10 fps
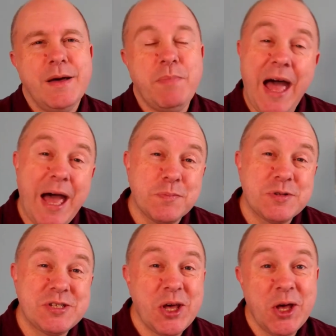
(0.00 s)

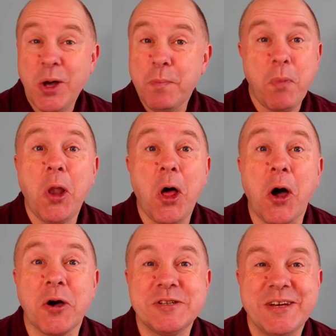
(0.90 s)
perhaps a
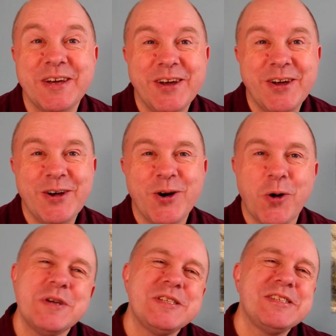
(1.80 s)
bollard
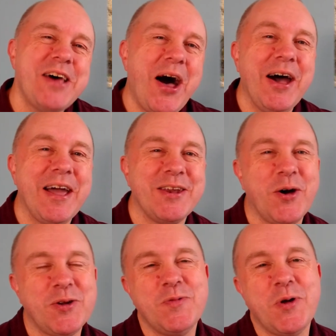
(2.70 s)
or a sign
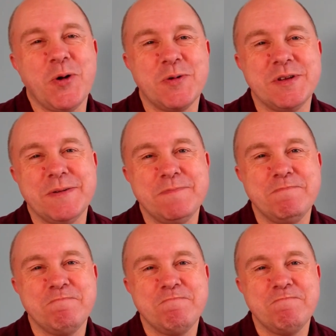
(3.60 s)
on a road,
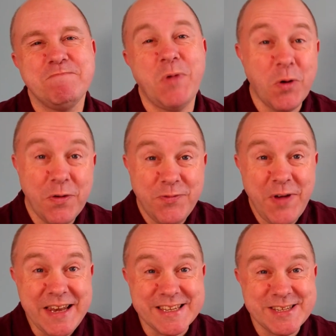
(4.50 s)
or a
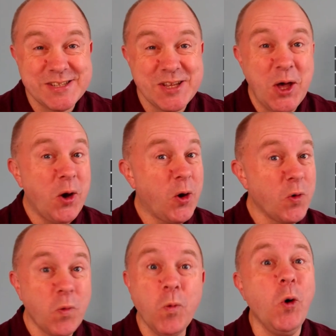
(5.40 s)
fence, or
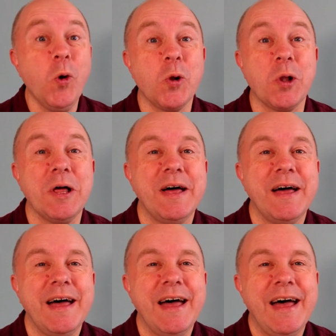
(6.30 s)
a wall.
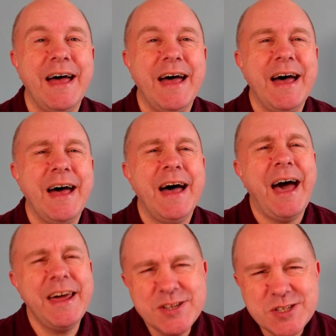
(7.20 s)

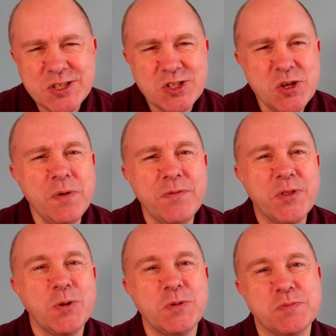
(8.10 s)
And at some of
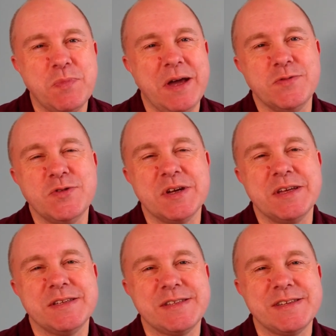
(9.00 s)
those
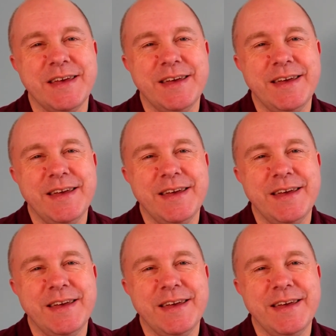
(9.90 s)
boundaries,